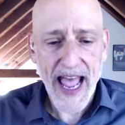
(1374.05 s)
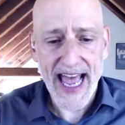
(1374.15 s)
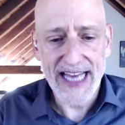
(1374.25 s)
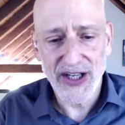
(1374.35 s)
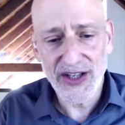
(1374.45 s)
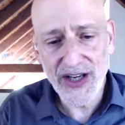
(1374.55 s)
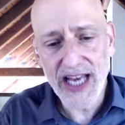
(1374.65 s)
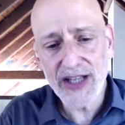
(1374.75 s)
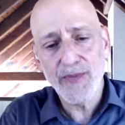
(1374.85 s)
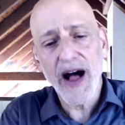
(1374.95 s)
And she
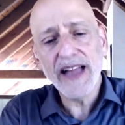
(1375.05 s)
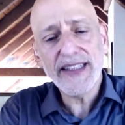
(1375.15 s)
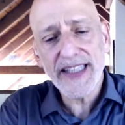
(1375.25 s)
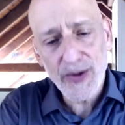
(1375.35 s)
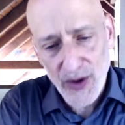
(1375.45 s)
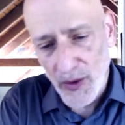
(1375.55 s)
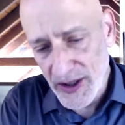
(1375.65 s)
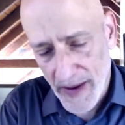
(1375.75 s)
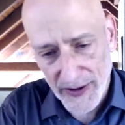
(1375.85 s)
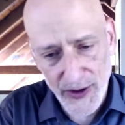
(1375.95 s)
says politics was
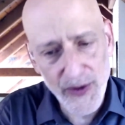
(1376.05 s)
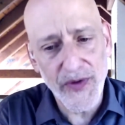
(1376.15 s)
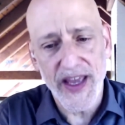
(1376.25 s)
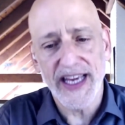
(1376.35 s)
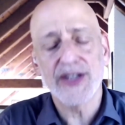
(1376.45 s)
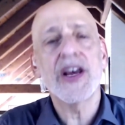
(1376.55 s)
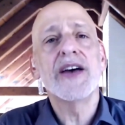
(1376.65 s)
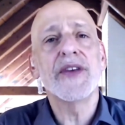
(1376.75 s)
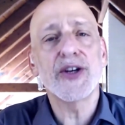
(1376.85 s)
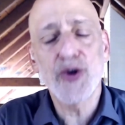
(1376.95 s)
always about two things
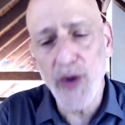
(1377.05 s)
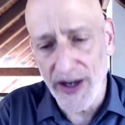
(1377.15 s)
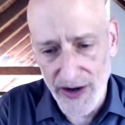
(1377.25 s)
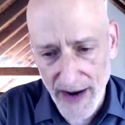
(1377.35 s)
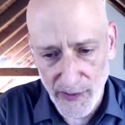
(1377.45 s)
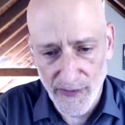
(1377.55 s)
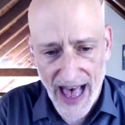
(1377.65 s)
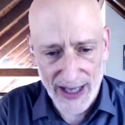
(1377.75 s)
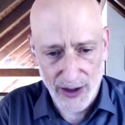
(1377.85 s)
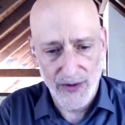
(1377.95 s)
that Twitter never
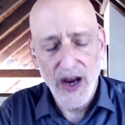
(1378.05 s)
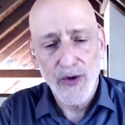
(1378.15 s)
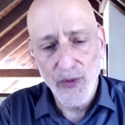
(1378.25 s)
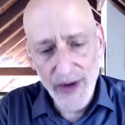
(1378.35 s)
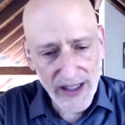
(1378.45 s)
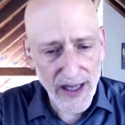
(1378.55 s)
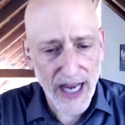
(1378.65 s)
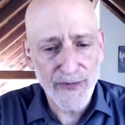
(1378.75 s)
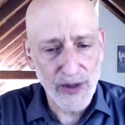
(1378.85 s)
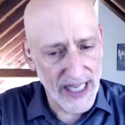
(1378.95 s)
valued: real
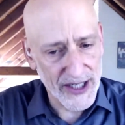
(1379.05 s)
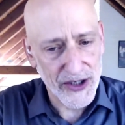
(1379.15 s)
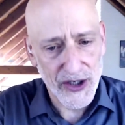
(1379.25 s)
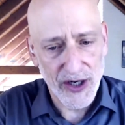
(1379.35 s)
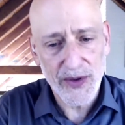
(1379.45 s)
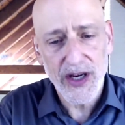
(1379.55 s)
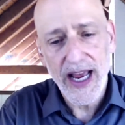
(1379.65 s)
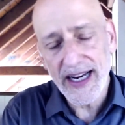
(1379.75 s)
life relationships